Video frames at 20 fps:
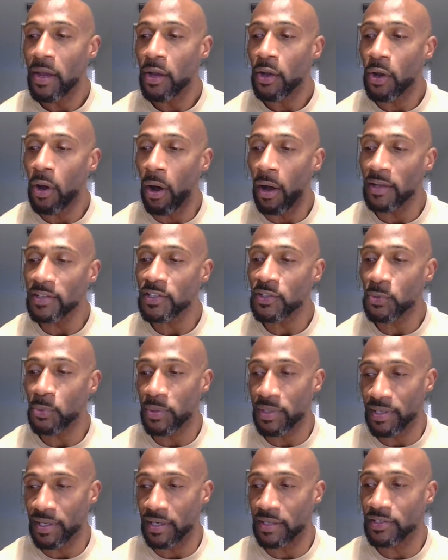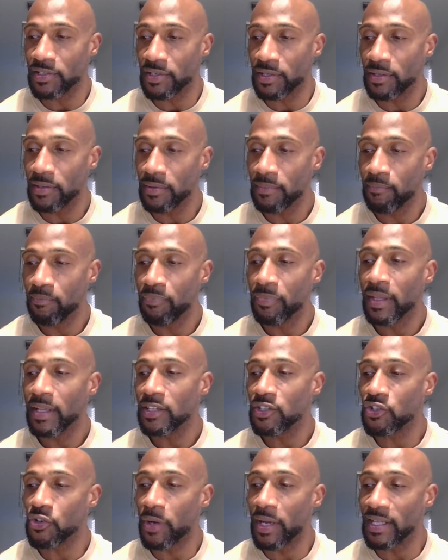cost reduction,
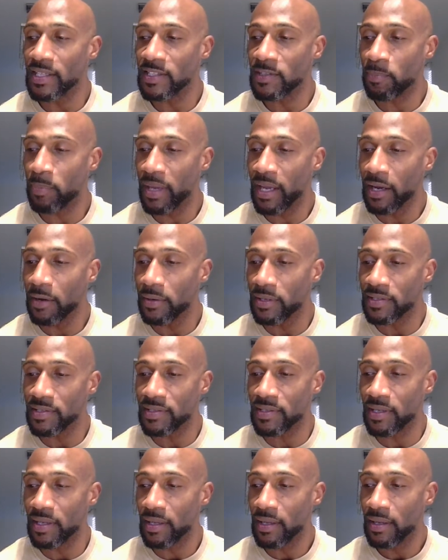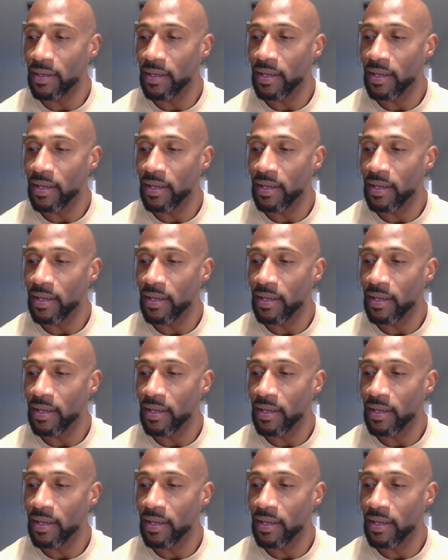transparency,